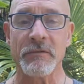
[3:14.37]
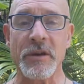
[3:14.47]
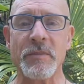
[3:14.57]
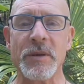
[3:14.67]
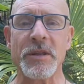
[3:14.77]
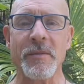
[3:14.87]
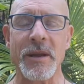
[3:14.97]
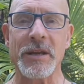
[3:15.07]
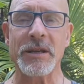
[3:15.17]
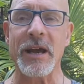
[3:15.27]
We've been there
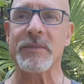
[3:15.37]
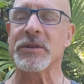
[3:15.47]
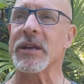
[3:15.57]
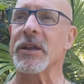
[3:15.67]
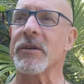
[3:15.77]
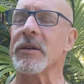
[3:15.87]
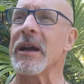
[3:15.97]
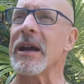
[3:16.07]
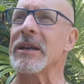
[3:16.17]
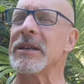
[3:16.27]
many times together.
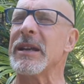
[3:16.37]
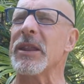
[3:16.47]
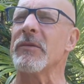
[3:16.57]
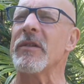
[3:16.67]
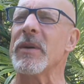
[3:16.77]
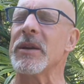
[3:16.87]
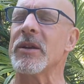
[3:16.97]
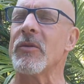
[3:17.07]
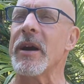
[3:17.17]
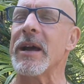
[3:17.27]
Together we've been
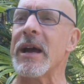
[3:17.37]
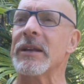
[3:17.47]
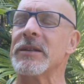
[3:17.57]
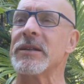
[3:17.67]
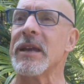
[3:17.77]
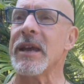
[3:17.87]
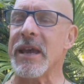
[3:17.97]
to the Hawaiian Islands